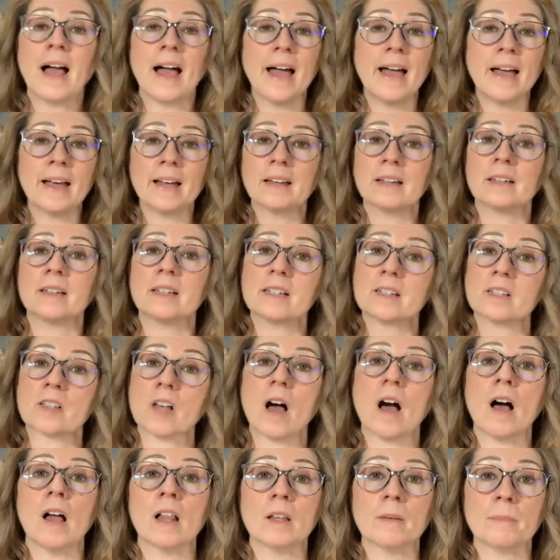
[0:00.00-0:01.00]
And it's
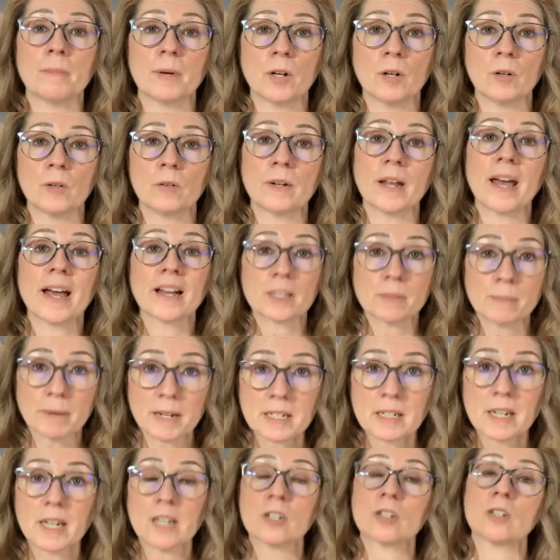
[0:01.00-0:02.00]
all about
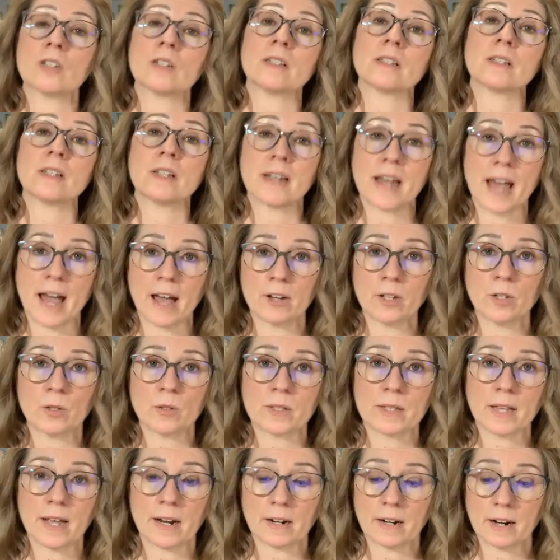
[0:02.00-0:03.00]
expectations and how you
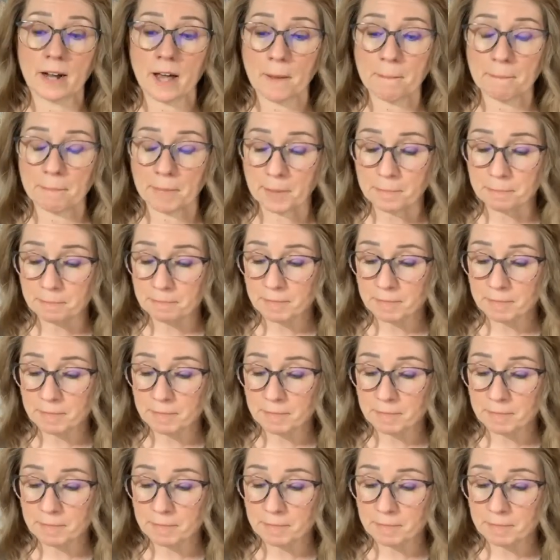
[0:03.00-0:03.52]
set it up.